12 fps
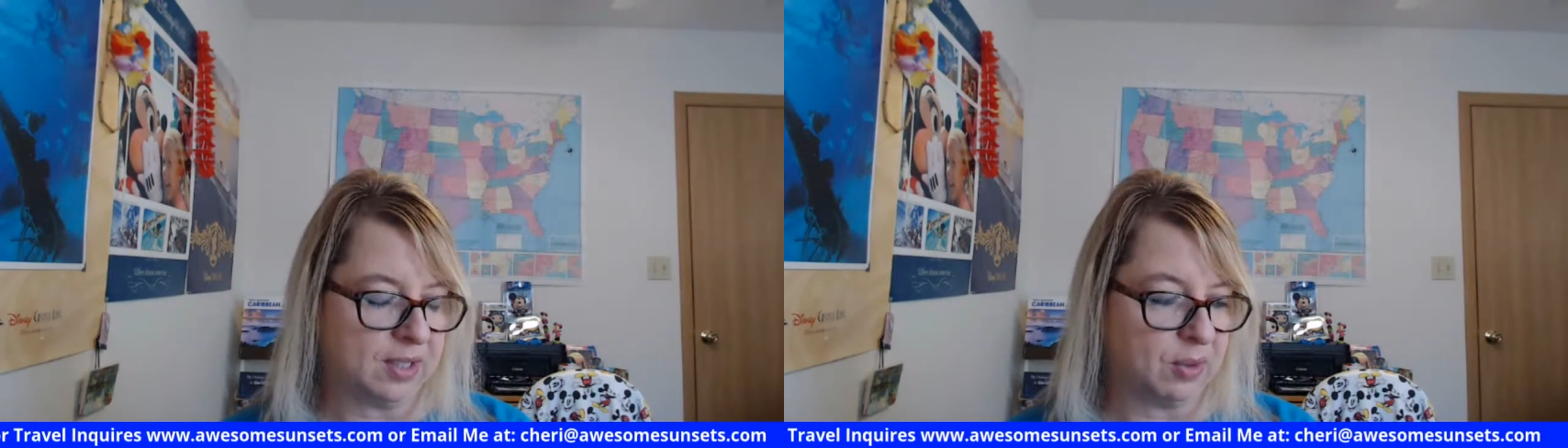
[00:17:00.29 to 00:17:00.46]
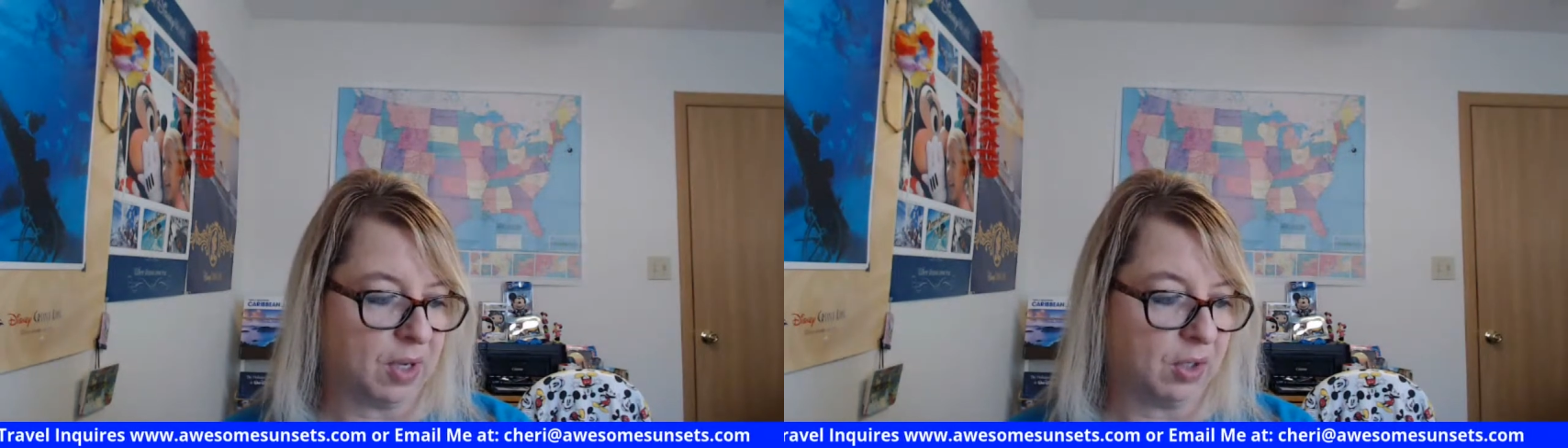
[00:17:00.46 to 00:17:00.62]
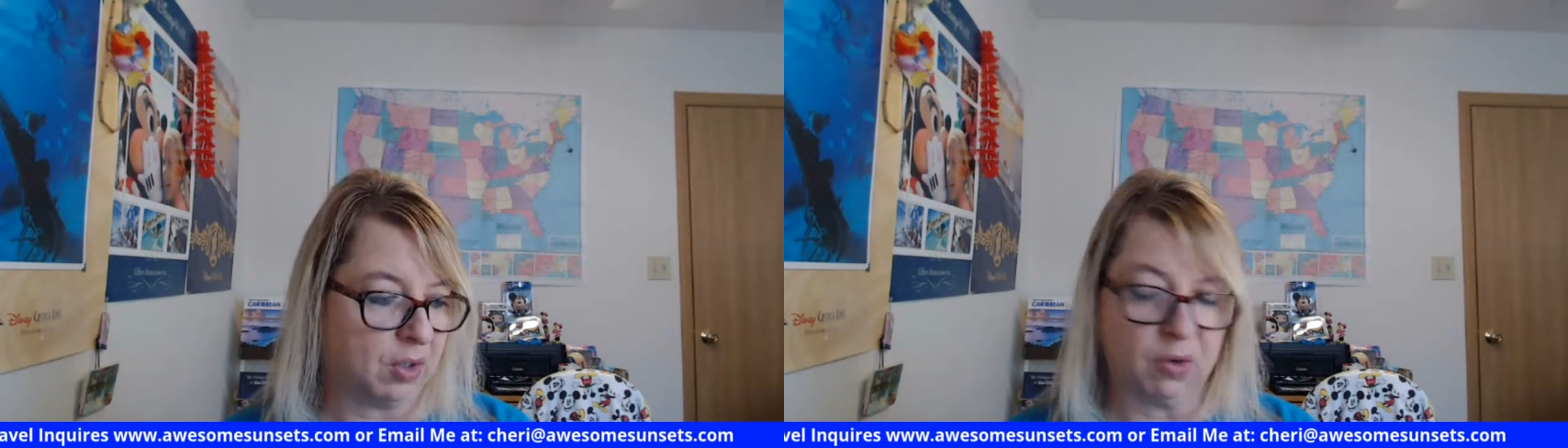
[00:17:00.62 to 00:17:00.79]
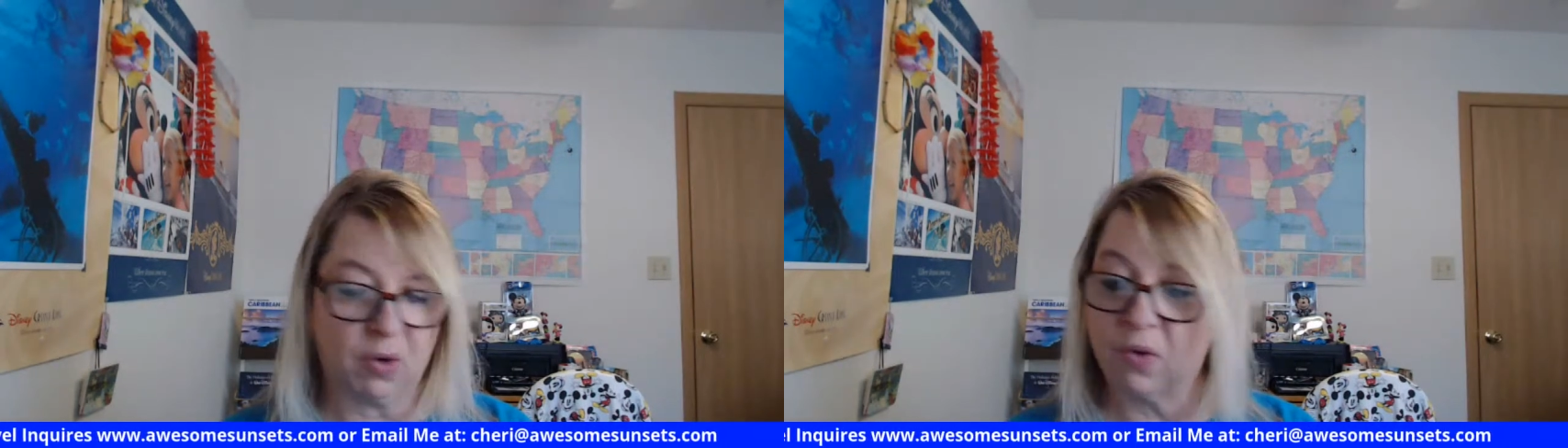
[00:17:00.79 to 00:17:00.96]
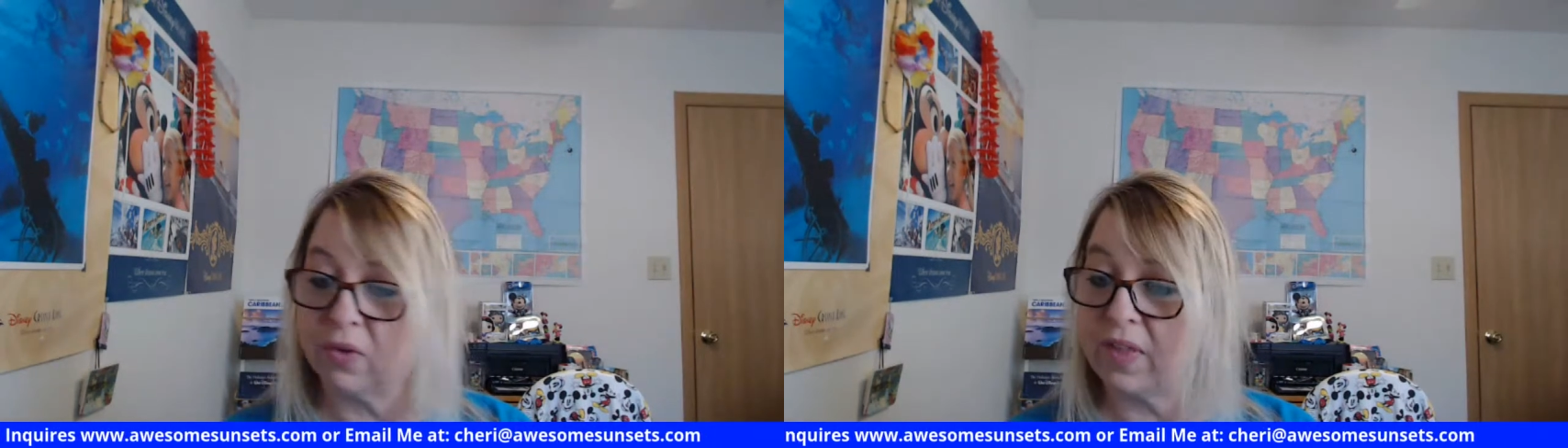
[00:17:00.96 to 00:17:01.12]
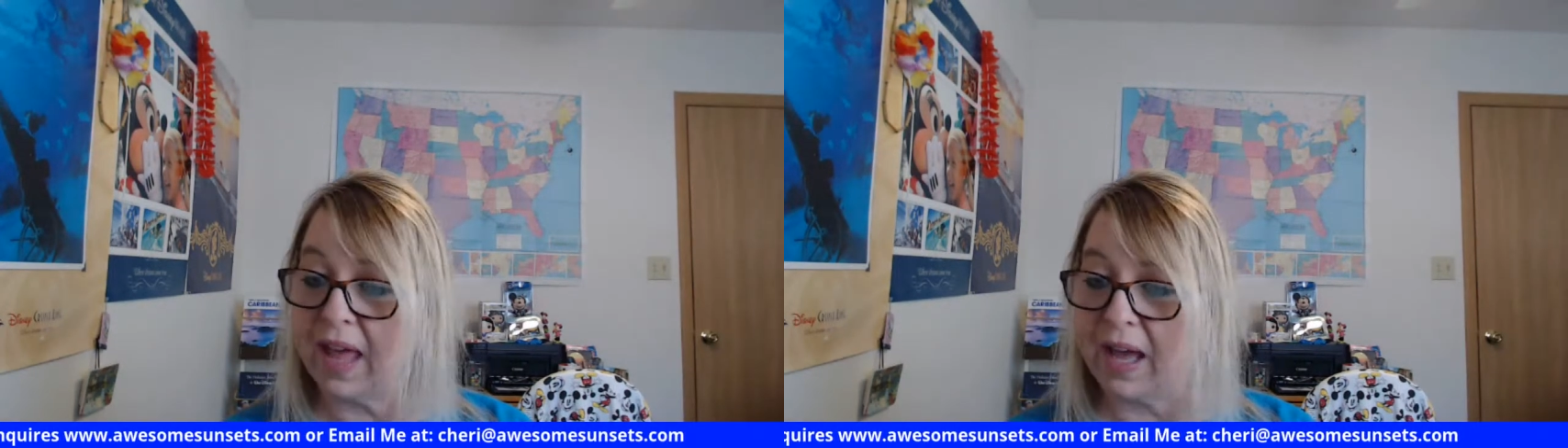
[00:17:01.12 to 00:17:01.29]
So I'll go
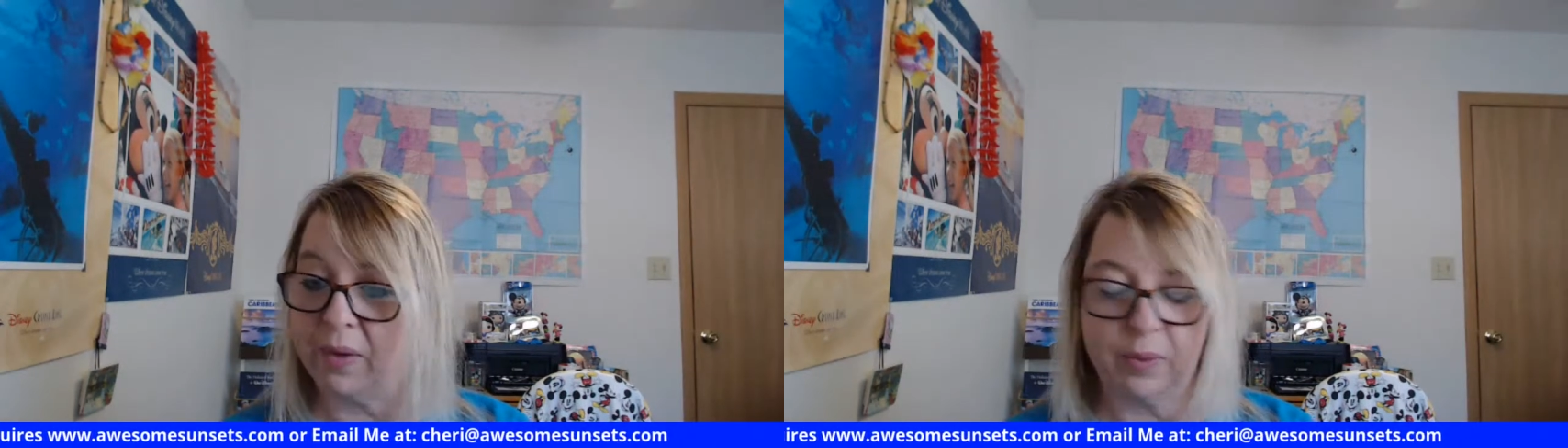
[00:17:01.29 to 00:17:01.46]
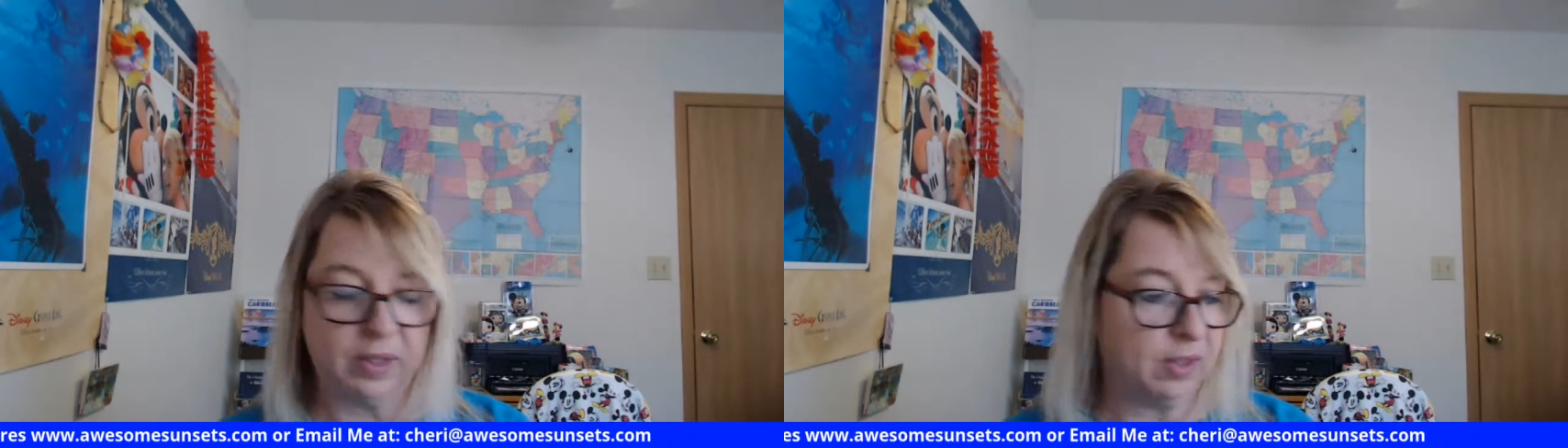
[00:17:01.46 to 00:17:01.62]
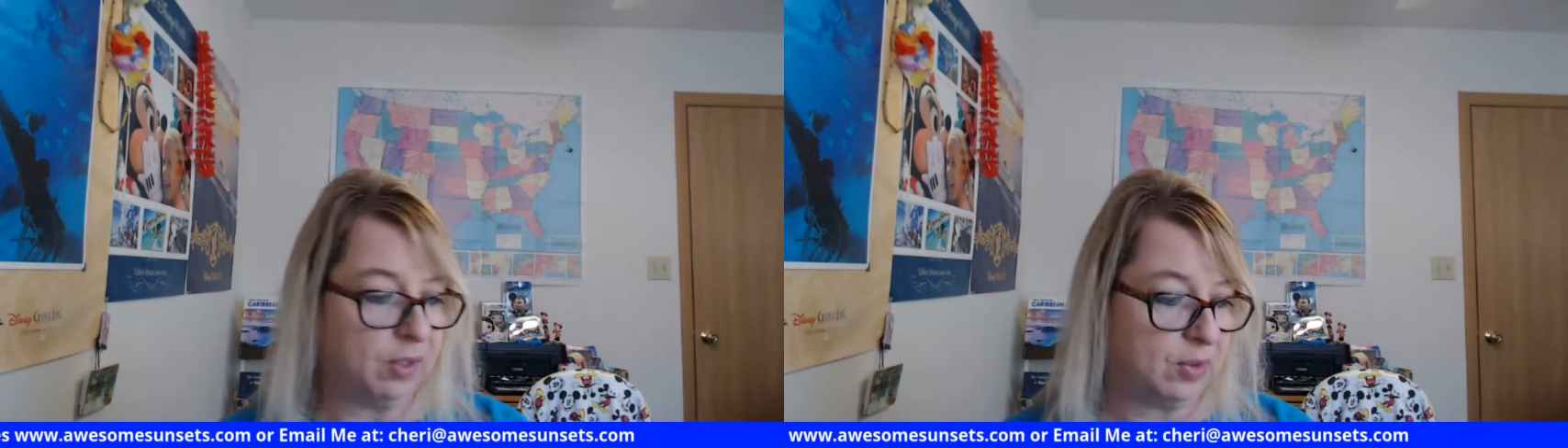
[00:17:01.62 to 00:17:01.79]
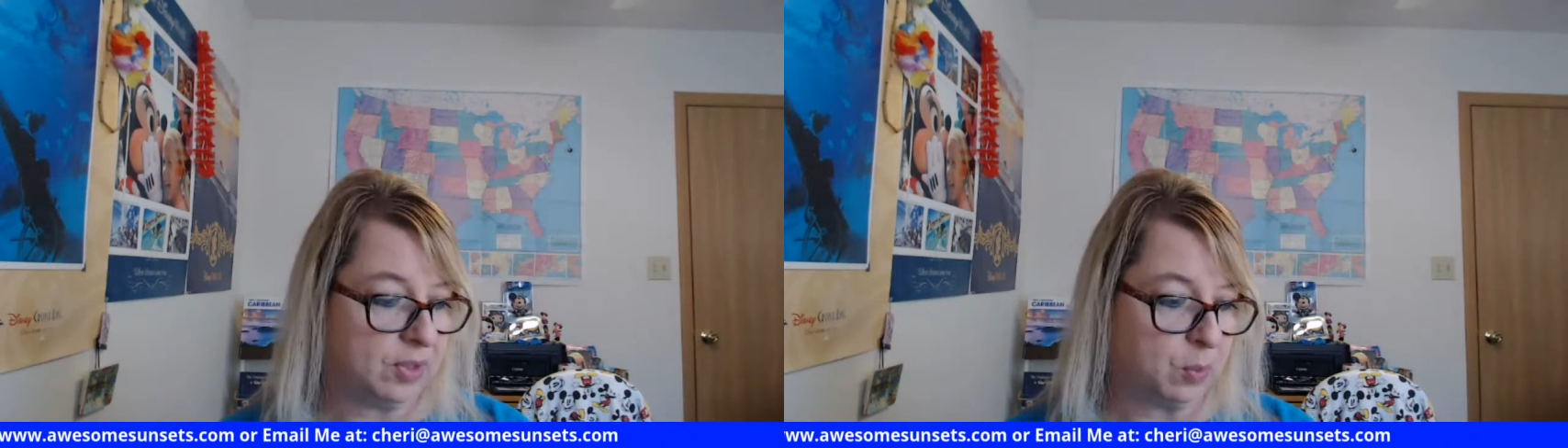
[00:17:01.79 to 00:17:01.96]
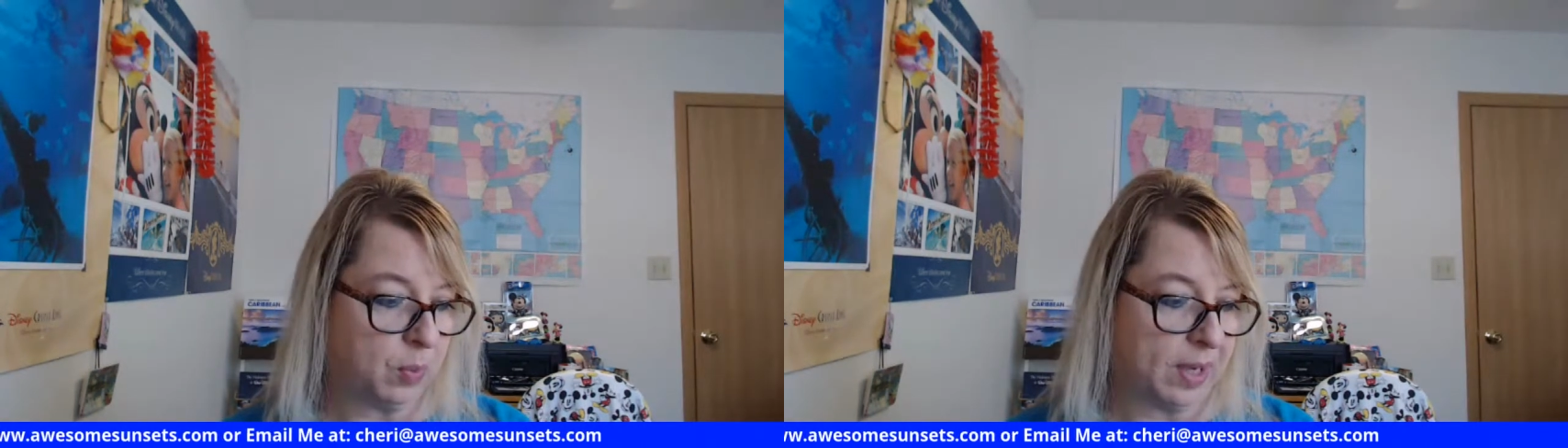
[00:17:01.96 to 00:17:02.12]
over that with you as